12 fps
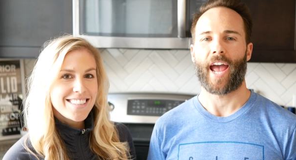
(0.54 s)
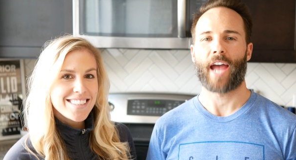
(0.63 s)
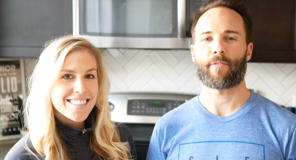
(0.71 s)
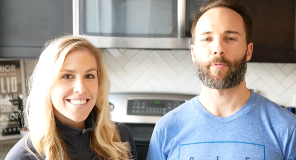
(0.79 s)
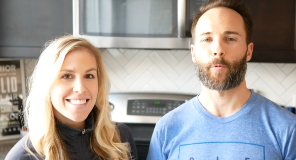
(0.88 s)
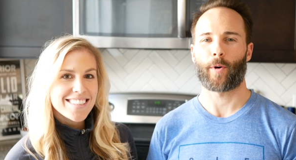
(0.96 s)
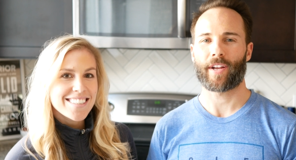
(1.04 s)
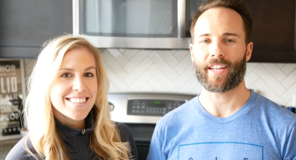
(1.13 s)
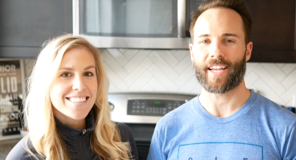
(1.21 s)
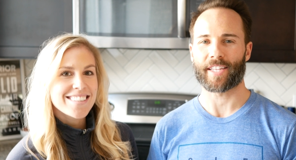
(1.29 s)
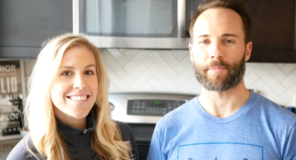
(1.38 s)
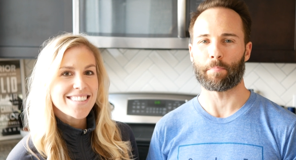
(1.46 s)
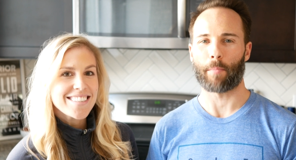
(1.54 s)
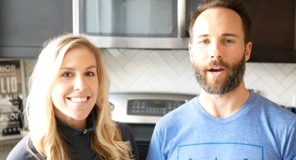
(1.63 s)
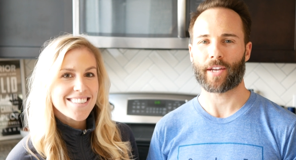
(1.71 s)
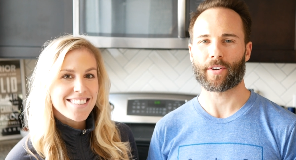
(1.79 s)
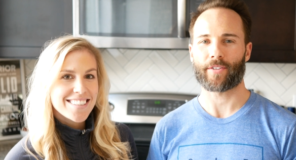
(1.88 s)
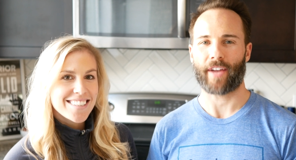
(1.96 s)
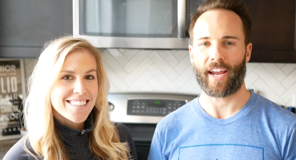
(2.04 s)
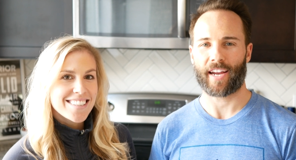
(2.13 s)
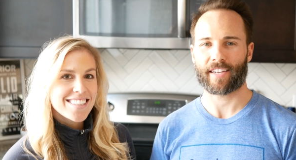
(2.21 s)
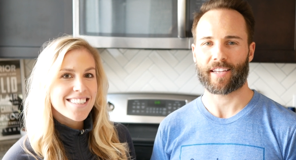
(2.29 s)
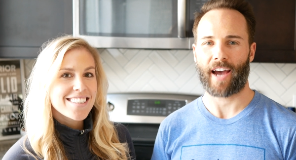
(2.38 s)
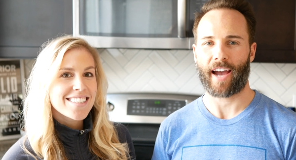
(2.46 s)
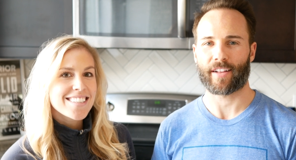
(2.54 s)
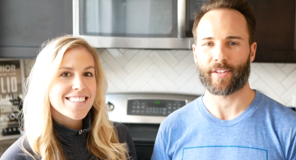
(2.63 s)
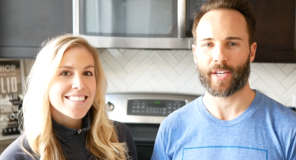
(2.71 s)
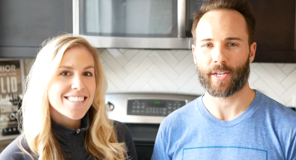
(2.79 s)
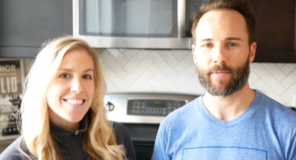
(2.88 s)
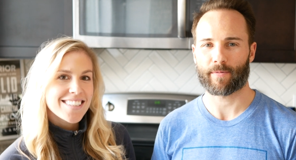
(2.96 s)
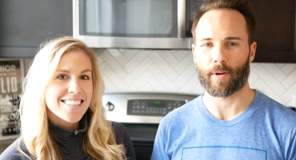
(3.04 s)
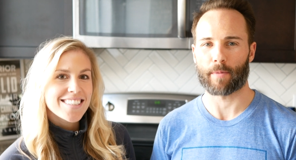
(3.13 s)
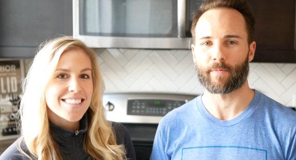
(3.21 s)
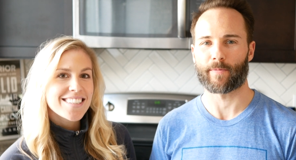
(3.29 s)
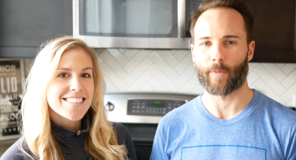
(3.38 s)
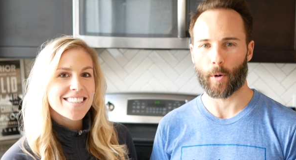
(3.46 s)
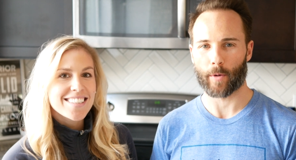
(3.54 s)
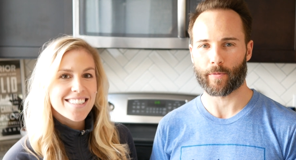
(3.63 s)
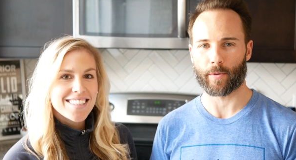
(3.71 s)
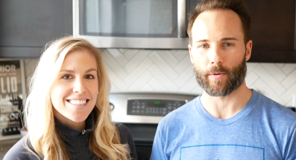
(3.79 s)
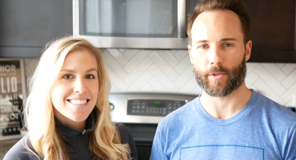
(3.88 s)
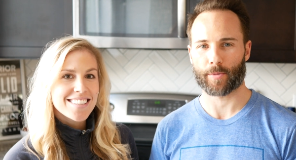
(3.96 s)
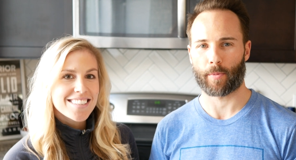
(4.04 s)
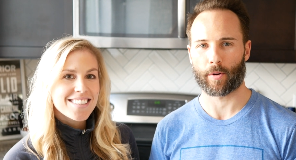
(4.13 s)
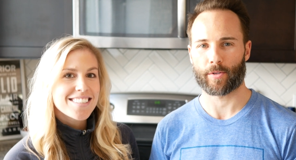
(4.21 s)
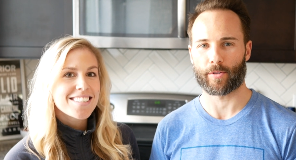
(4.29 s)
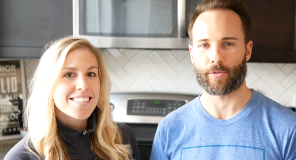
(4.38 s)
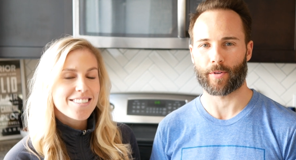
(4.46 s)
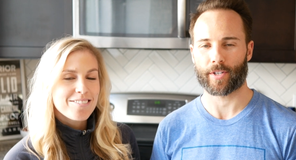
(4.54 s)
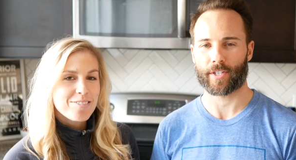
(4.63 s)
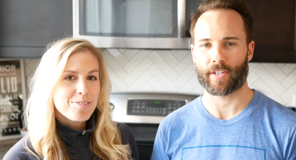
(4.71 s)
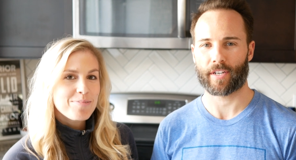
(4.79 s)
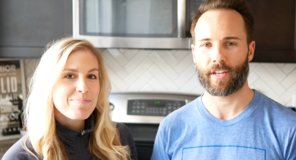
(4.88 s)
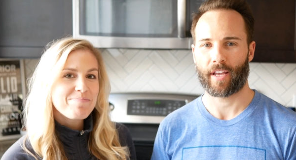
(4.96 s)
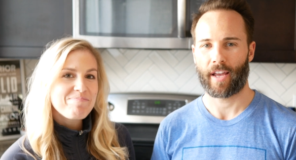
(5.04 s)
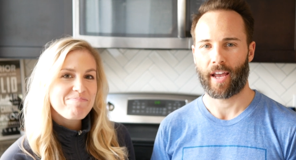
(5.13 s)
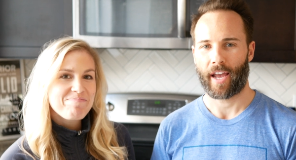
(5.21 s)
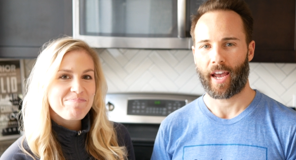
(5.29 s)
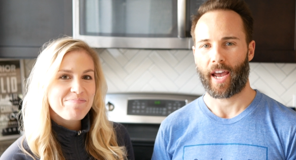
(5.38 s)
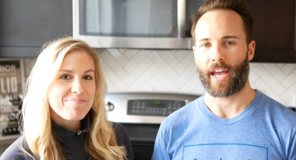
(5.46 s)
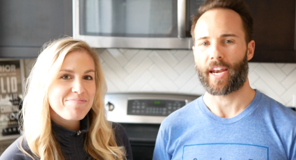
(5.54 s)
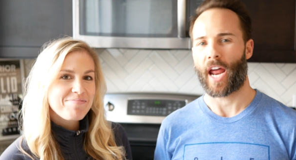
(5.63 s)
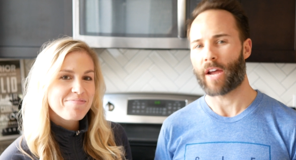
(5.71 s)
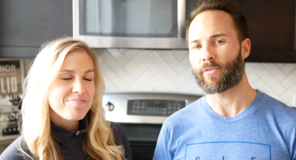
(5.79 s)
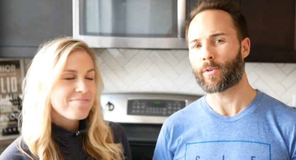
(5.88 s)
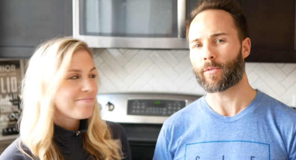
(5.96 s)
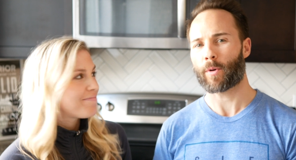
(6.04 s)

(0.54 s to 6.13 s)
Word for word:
Speaker 1: Hey everyone, it's Michael and Kylene from Forward Fuel Sports Nutrition. And have you